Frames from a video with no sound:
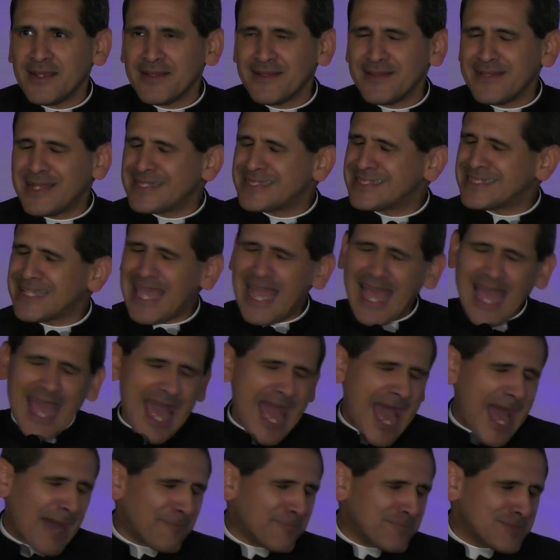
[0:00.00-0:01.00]
That's
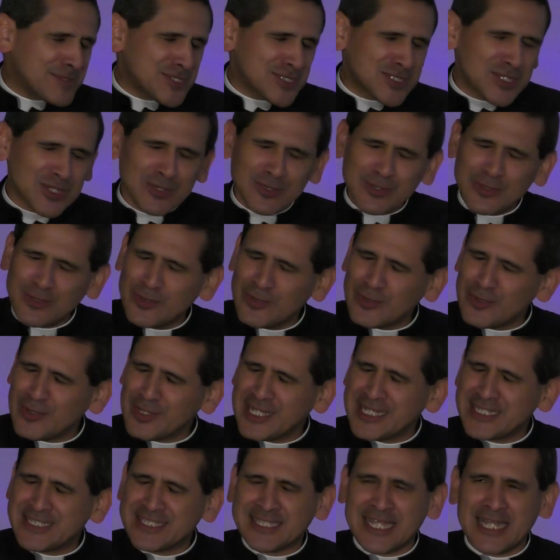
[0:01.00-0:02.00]

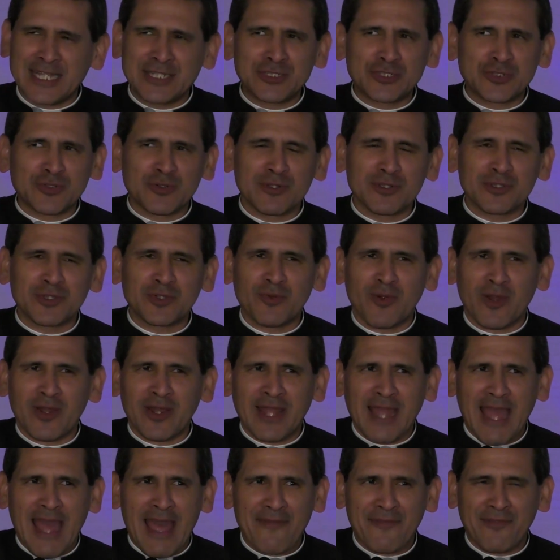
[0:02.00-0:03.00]
absolutely central to our
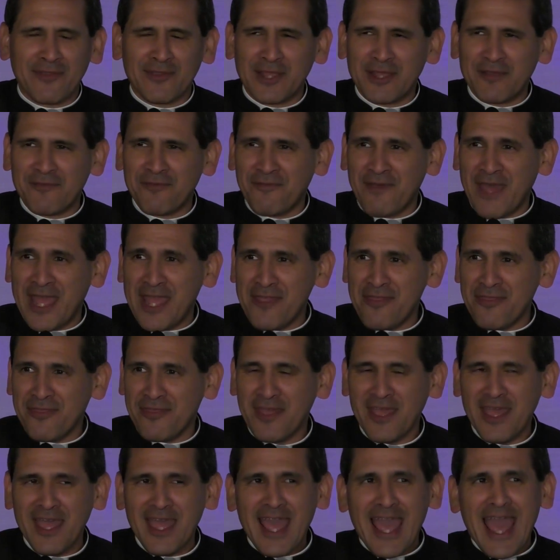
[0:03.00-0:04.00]
Catholic
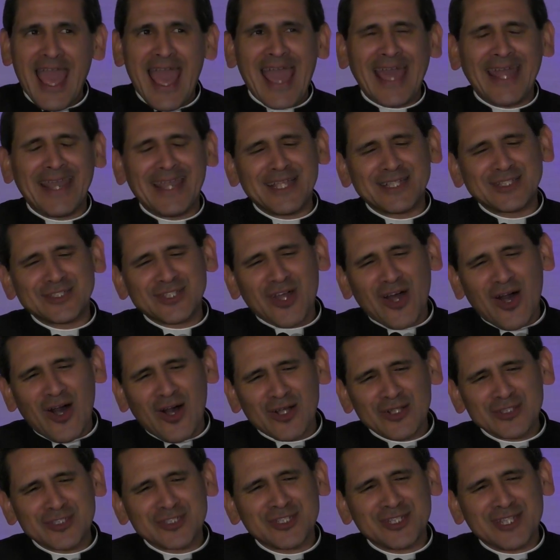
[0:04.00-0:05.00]
faith, and it's
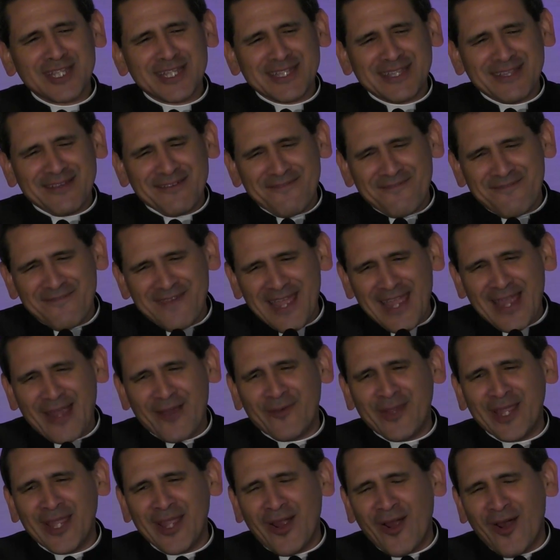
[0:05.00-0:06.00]
also at the
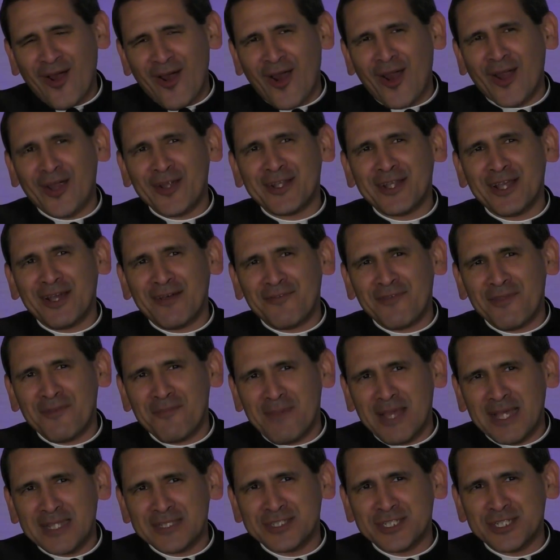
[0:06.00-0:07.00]
very heart of the
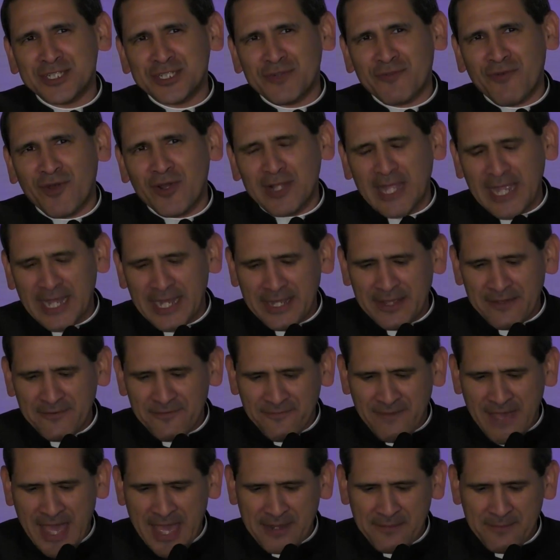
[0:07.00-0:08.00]
message of Our Lady of
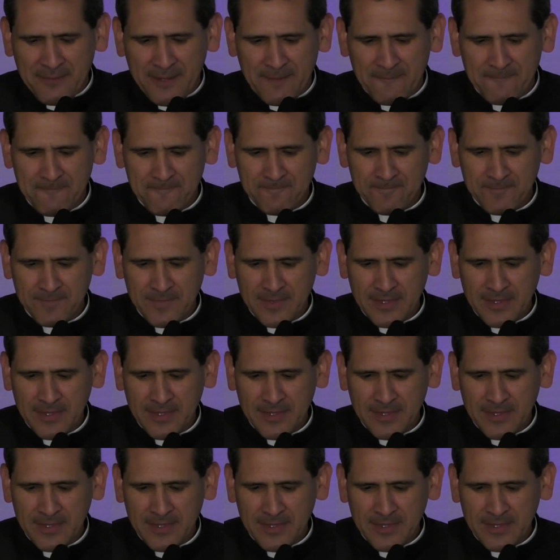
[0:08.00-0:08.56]
Fatima.